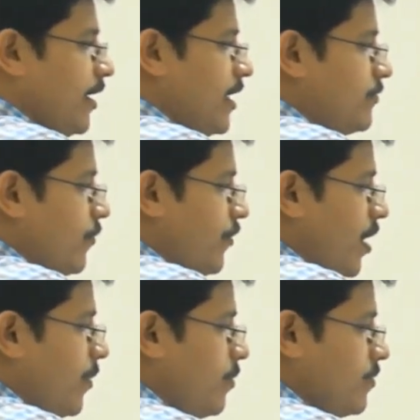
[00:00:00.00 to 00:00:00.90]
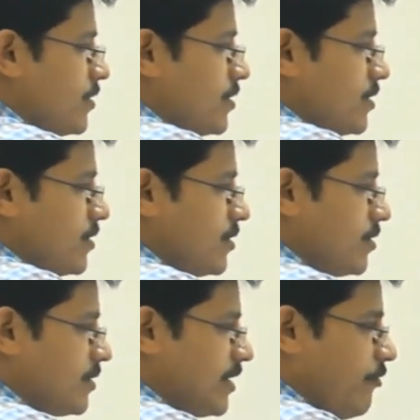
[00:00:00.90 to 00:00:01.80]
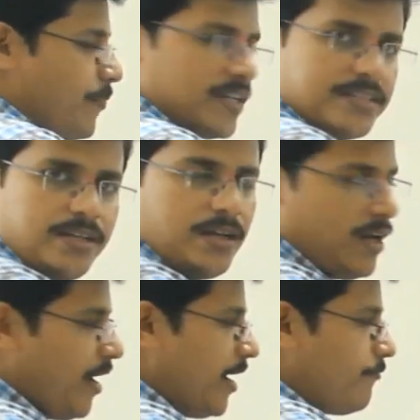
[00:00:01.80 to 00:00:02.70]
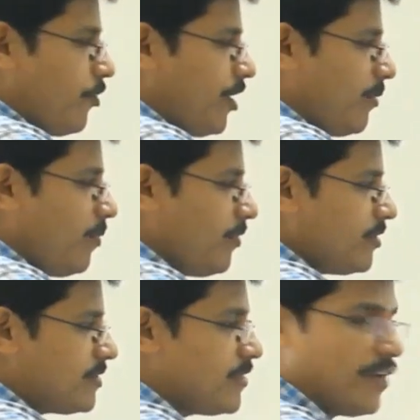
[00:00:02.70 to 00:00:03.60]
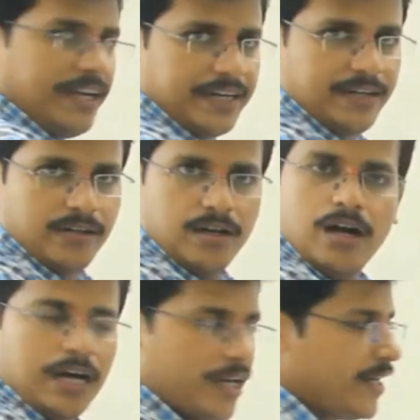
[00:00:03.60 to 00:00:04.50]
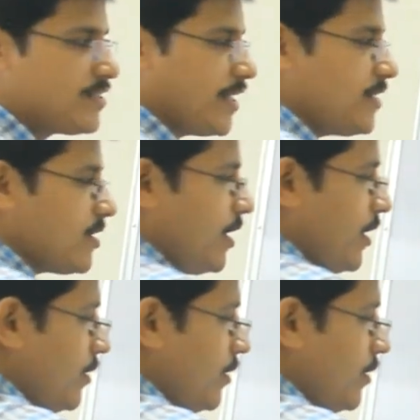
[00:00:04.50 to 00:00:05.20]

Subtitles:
it is 50 mm sieve passing and 40 mm sieve retain aggregate size.